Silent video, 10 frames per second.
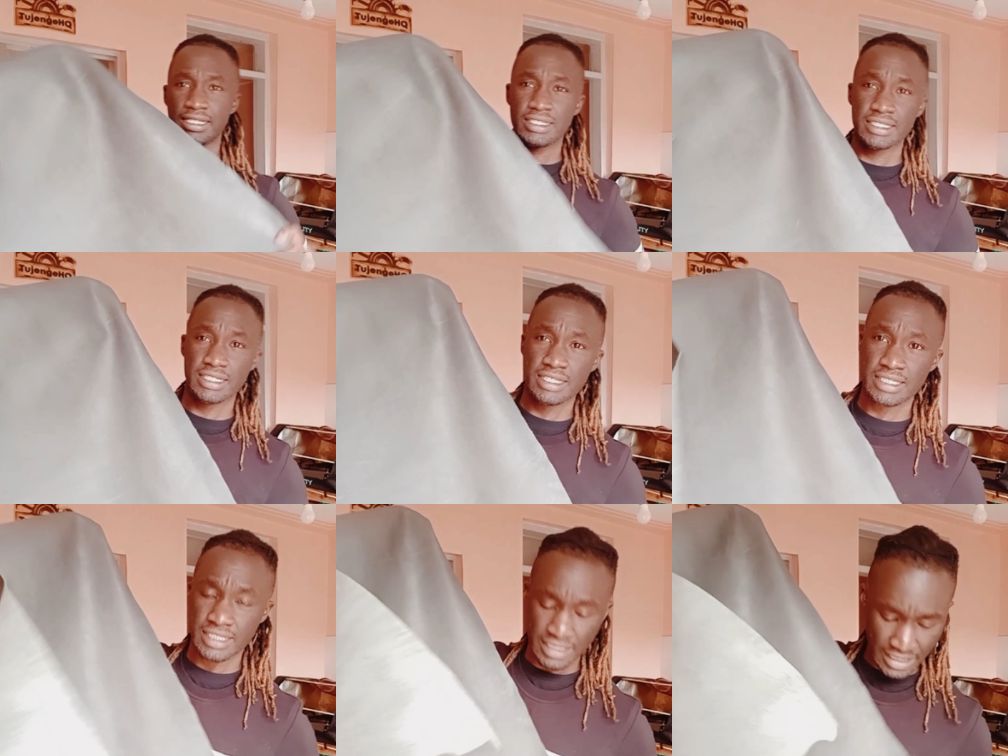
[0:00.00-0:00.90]

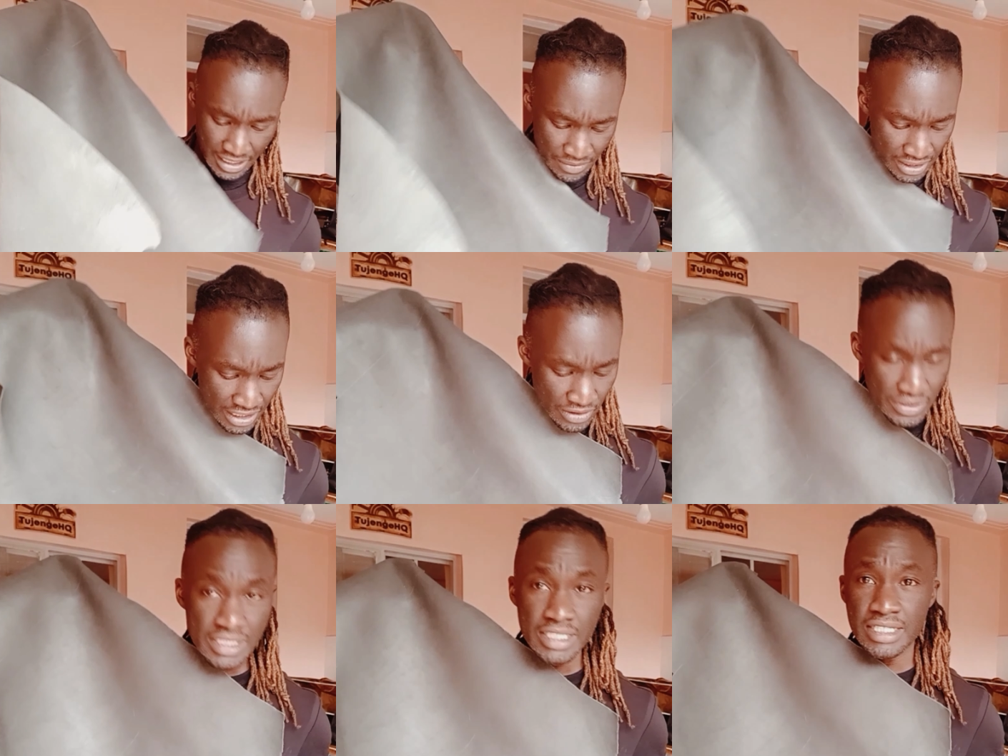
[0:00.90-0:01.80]
since it's coming
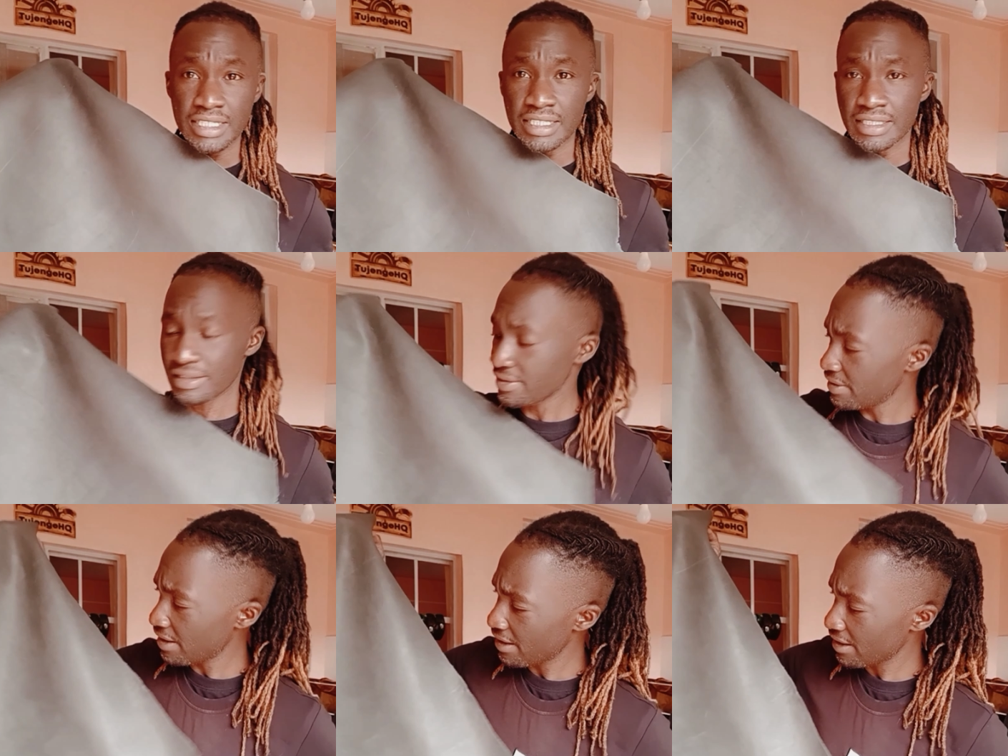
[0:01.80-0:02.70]
out in
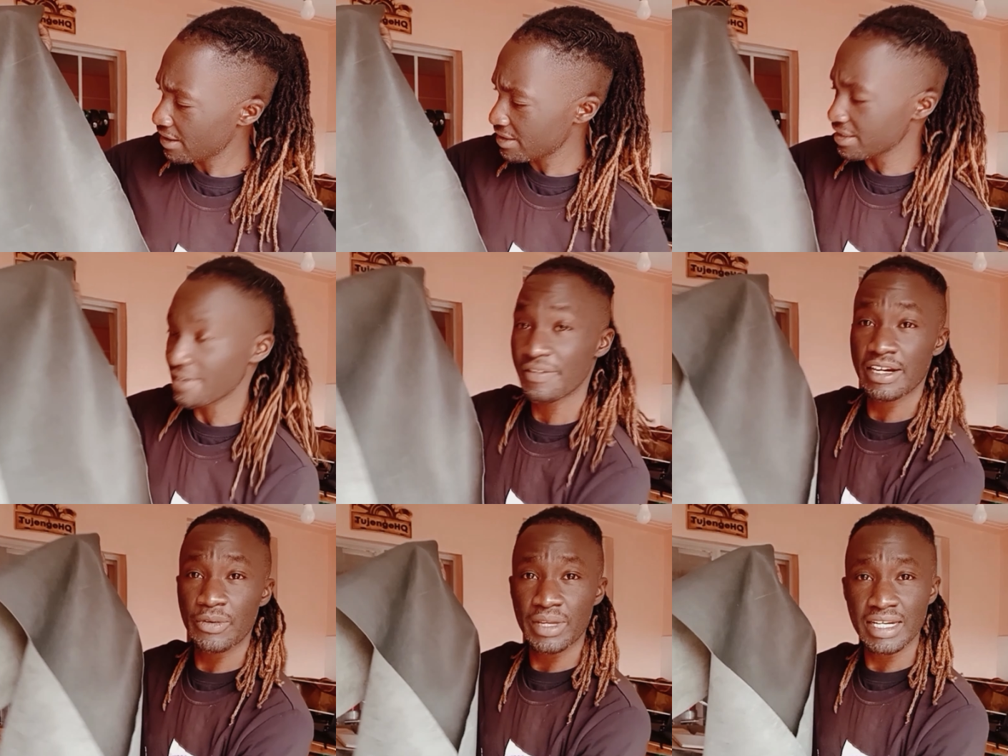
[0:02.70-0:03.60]
a very
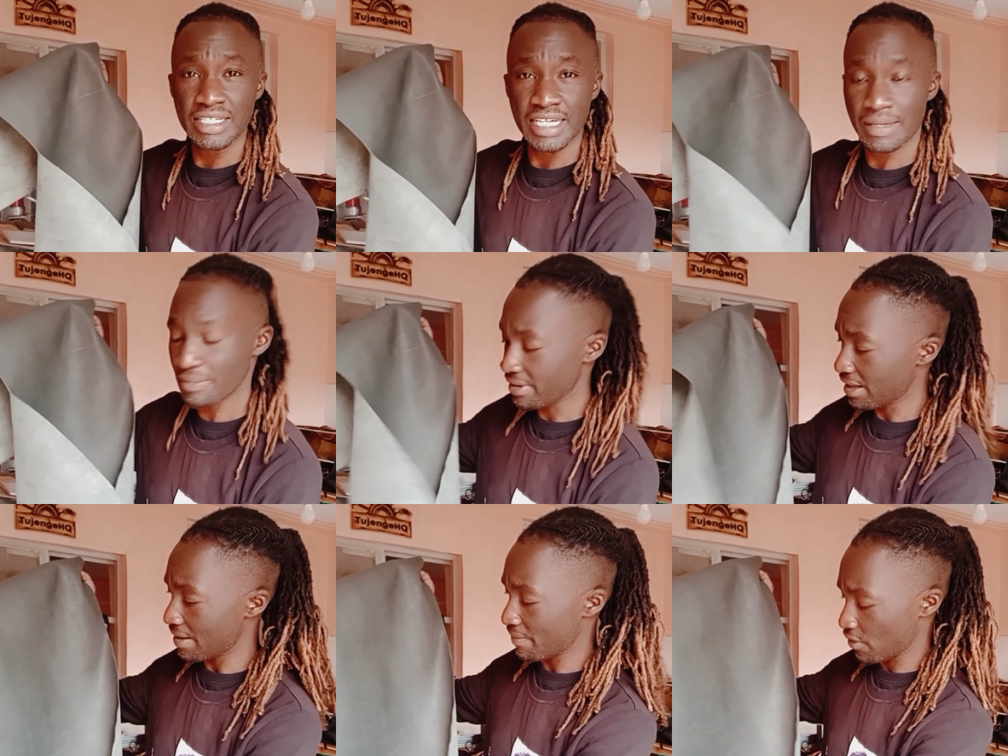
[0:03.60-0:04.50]
weird shape,
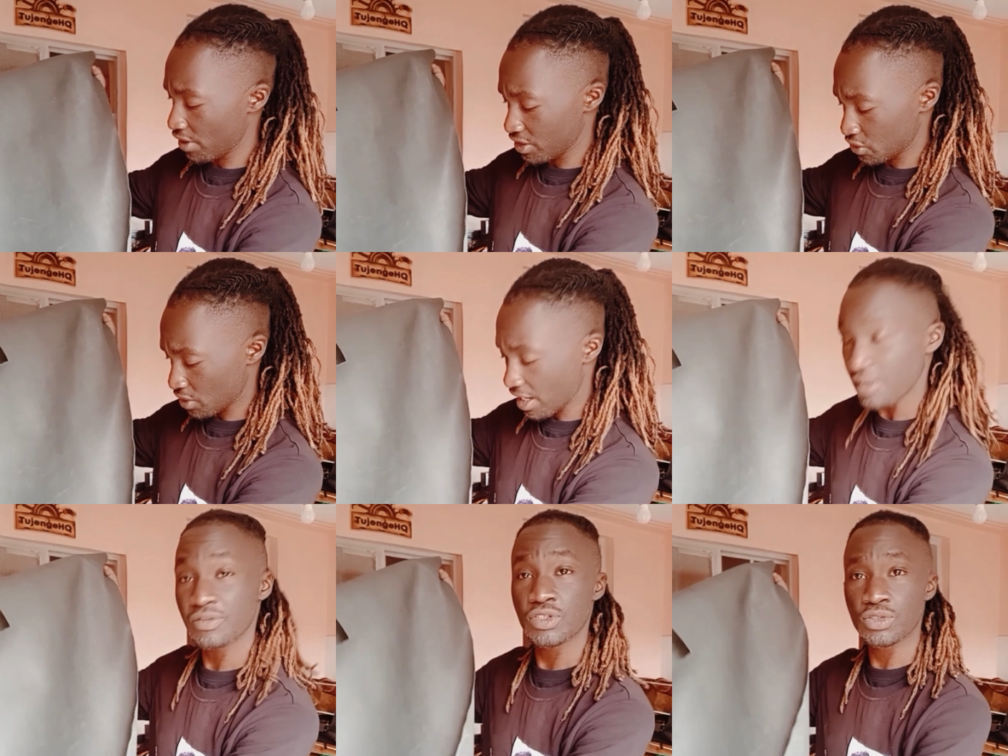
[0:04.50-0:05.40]
I'm going to
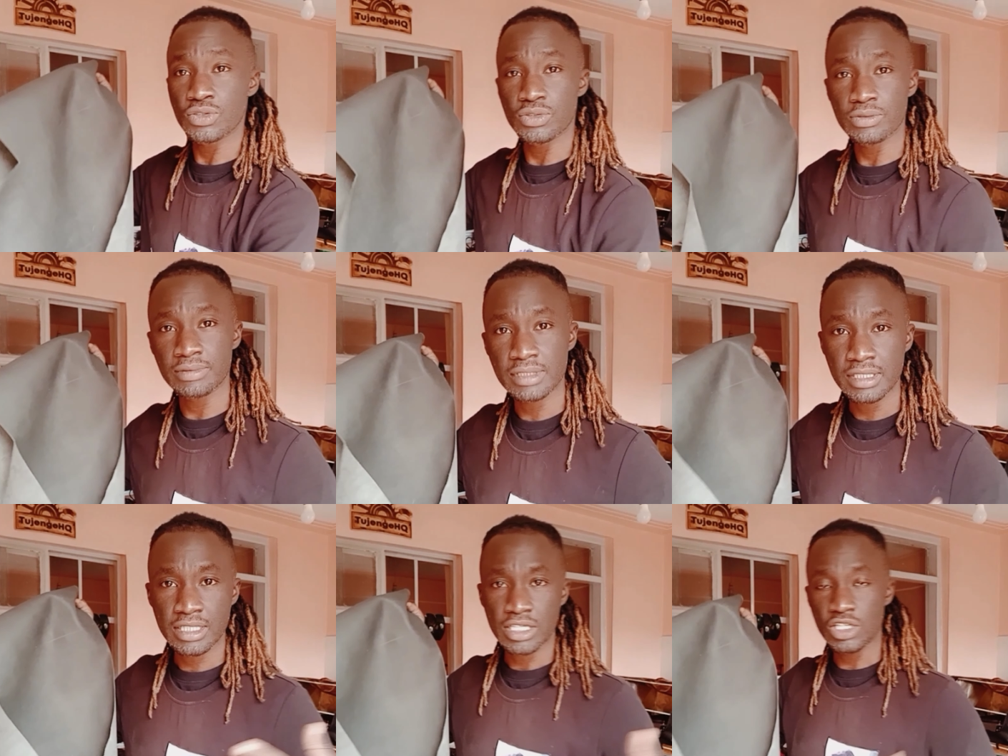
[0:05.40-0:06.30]
have to, you
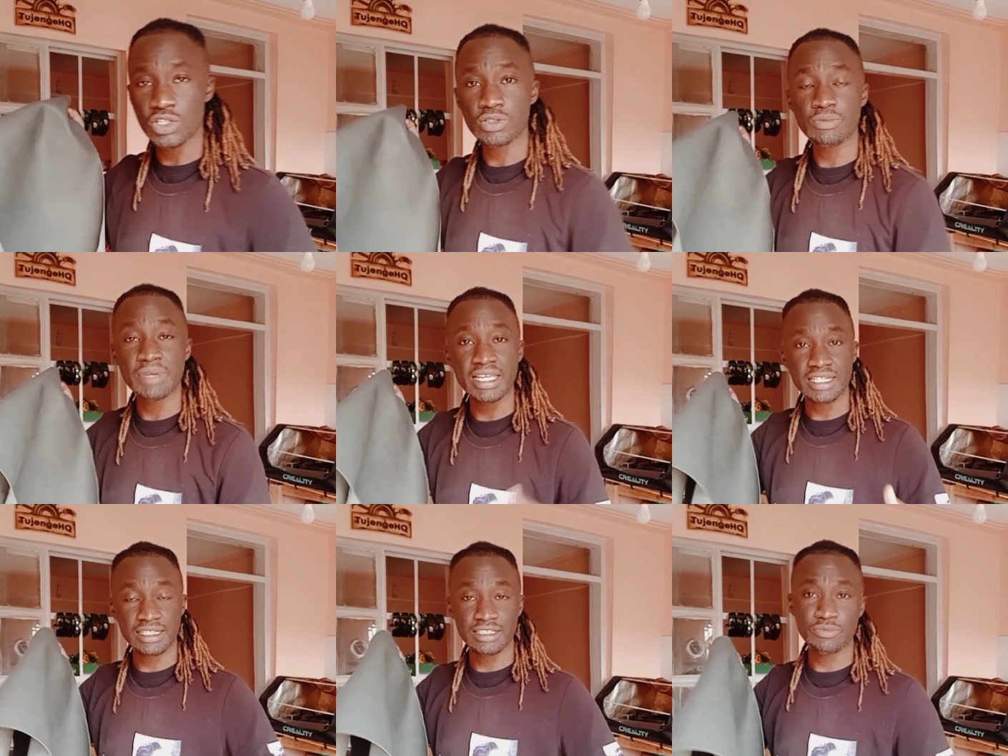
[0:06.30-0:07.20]
know, make it
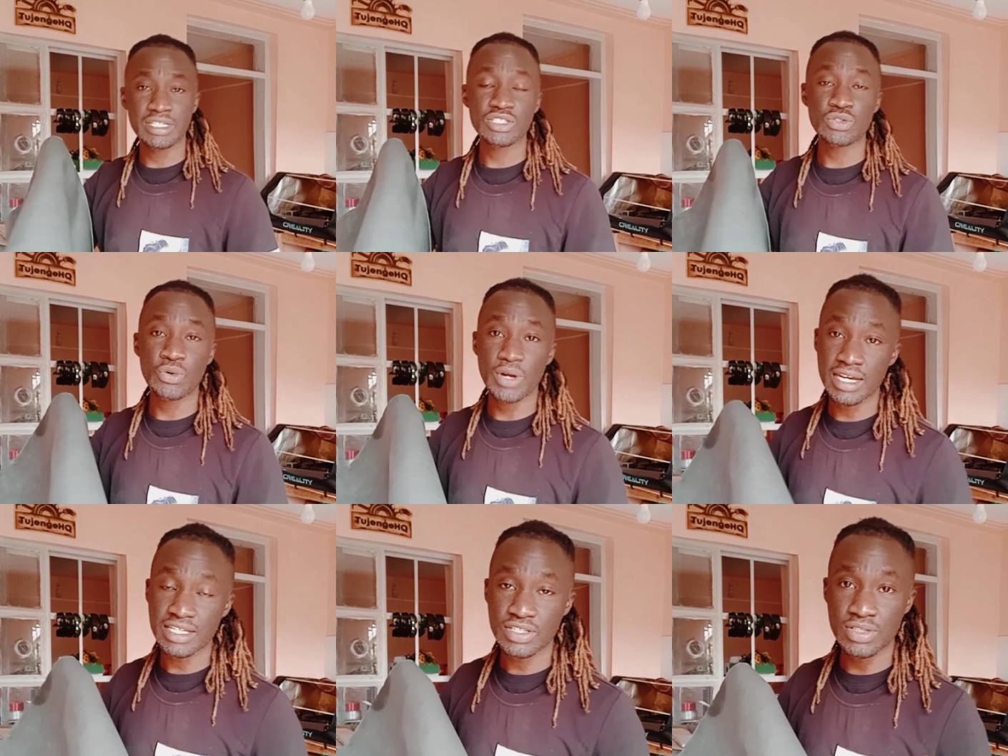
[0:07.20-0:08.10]
a little bit square
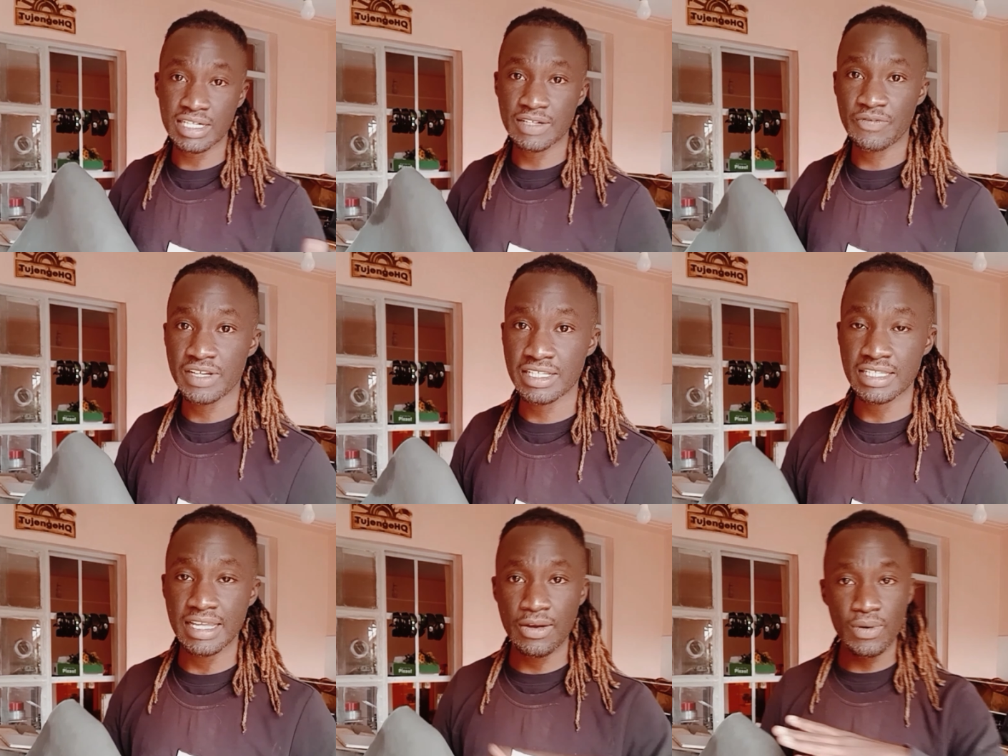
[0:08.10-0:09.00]
so that it fits
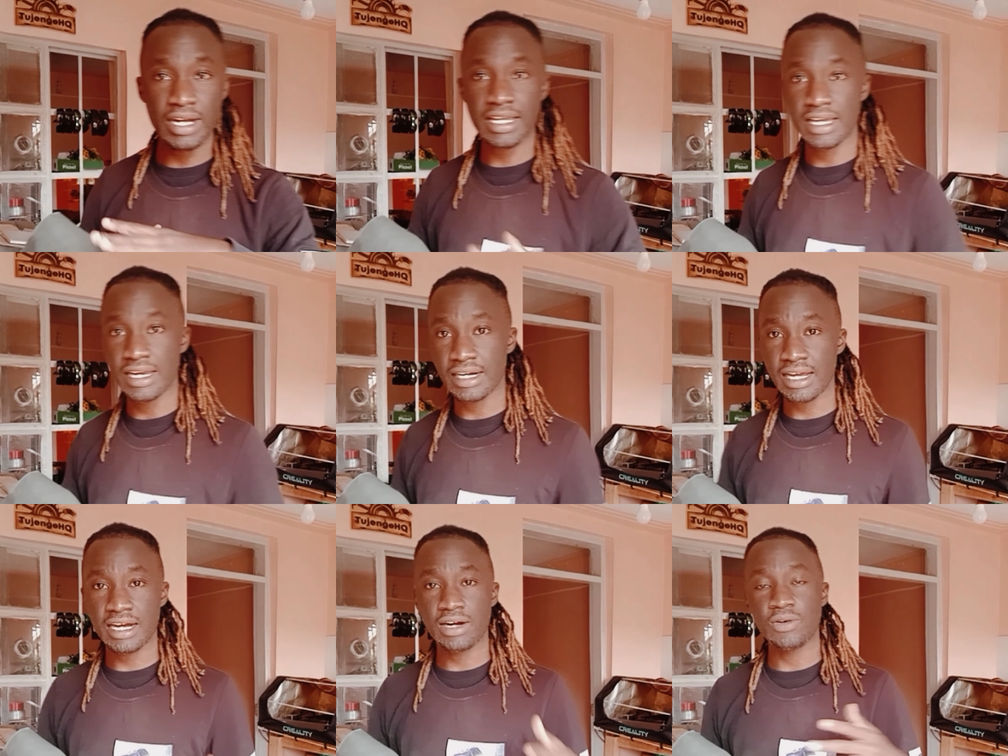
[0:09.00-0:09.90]
the work
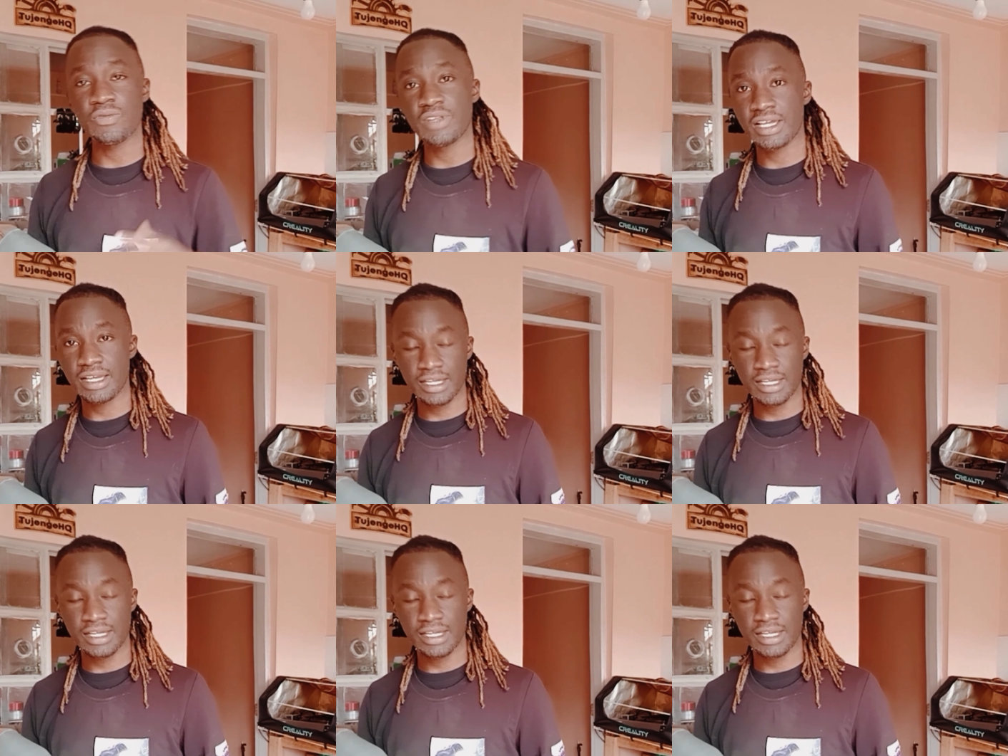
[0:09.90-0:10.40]
area of the